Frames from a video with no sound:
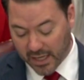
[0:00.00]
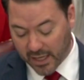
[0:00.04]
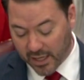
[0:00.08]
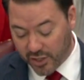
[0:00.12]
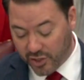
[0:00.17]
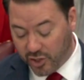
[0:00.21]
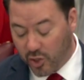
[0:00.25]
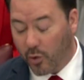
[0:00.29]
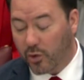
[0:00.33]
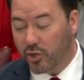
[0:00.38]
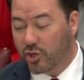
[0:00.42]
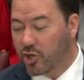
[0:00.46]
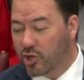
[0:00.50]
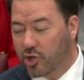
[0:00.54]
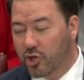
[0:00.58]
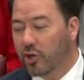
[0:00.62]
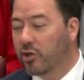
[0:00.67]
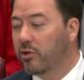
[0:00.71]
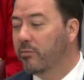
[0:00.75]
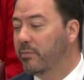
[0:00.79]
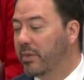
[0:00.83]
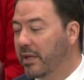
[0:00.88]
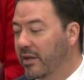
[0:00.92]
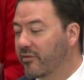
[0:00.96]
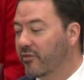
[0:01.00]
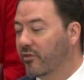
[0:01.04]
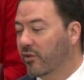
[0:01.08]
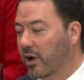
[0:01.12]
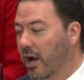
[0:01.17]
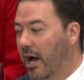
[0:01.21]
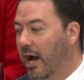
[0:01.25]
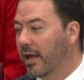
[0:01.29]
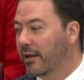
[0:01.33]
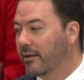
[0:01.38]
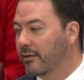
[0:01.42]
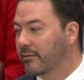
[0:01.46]
So it shouldn't be
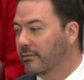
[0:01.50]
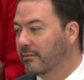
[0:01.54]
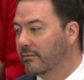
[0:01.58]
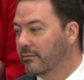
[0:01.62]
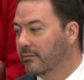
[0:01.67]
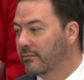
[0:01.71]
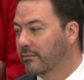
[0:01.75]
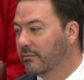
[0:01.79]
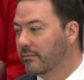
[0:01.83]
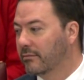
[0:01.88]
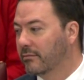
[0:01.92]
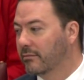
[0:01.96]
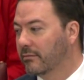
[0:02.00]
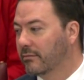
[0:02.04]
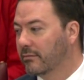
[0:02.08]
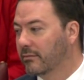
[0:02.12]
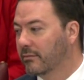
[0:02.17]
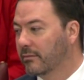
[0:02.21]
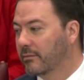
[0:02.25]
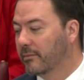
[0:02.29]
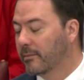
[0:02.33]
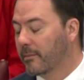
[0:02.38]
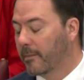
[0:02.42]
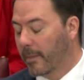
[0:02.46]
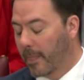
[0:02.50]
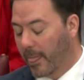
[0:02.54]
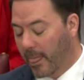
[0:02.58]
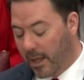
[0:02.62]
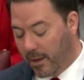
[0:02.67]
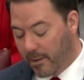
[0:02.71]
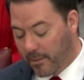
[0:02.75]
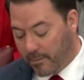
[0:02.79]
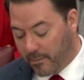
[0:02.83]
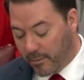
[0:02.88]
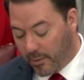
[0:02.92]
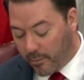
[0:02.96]
forgotten.
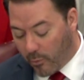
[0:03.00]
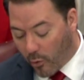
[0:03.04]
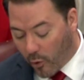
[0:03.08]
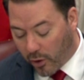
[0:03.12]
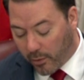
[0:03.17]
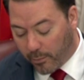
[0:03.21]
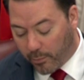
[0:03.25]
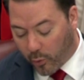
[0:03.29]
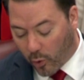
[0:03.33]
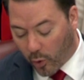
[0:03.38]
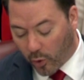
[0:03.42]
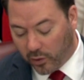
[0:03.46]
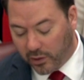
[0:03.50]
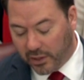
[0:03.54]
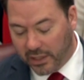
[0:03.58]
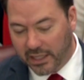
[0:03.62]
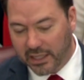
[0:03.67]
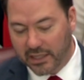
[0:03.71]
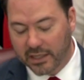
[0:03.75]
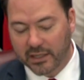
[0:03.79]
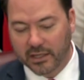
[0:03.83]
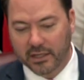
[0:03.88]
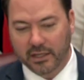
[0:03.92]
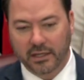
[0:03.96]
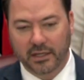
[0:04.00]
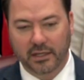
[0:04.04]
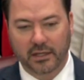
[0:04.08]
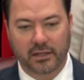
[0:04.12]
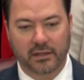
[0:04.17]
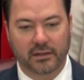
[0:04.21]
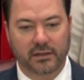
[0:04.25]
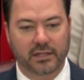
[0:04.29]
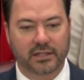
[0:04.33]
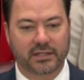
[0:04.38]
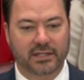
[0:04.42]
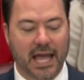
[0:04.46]
But more importantly,
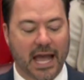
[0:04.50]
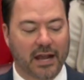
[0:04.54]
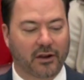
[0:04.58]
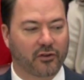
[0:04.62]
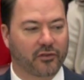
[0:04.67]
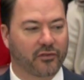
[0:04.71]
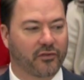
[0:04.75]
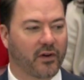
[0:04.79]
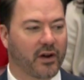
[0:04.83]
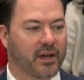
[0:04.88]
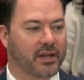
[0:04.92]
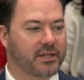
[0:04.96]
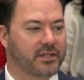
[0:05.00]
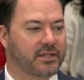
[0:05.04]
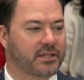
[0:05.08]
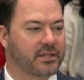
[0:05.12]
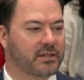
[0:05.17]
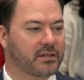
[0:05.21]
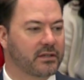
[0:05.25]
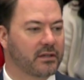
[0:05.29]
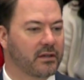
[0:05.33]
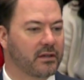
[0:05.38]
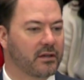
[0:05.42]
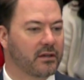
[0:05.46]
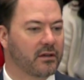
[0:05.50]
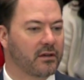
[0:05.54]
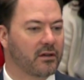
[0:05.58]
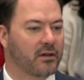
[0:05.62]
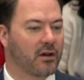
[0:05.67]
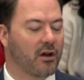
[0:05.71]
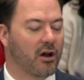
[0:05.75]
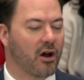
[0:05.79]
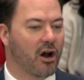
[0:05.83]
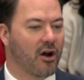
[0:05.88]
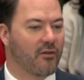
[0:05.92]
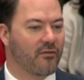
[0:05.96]
the sacrifice
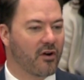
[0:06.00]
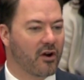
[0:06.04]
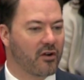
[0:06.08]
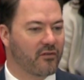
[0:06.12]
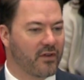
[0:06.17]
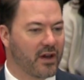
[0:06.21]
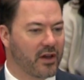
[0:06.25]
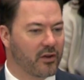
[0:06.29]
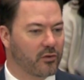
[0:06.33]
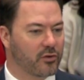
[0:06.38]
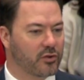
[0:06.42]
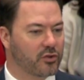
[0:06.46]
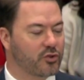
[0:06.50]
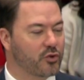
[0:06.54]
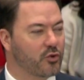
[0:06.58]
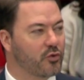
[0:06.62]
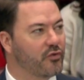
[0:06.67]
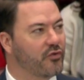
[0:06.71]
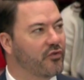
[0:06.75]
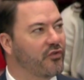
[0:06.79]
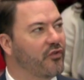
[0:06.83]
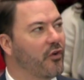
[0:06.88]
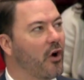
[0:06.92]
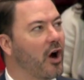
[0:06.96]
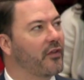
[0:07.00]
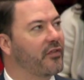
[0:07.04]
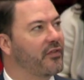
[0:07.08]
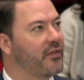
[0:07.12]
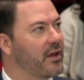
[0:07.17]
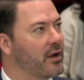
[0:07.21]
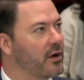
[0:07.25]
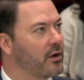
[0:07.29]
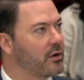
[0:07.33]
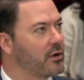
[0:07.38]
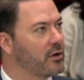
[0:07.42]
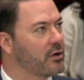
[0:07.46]
of our veterans who fought
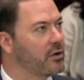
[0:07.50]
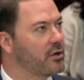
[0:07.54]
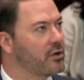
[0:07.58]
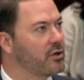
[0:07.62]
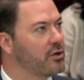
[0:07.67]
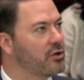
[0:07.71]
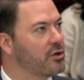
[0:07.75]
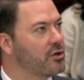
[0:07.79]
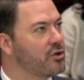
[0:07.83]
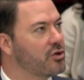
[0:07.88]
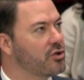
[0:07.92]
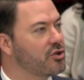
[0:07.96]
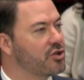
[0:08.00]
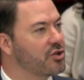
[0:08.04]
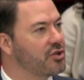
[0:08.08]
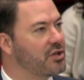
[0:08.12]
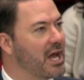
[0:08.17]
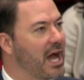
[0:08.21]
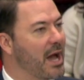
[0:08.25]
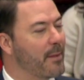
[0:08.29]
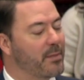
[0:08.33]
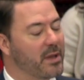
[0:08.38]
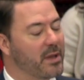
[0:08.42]
there should not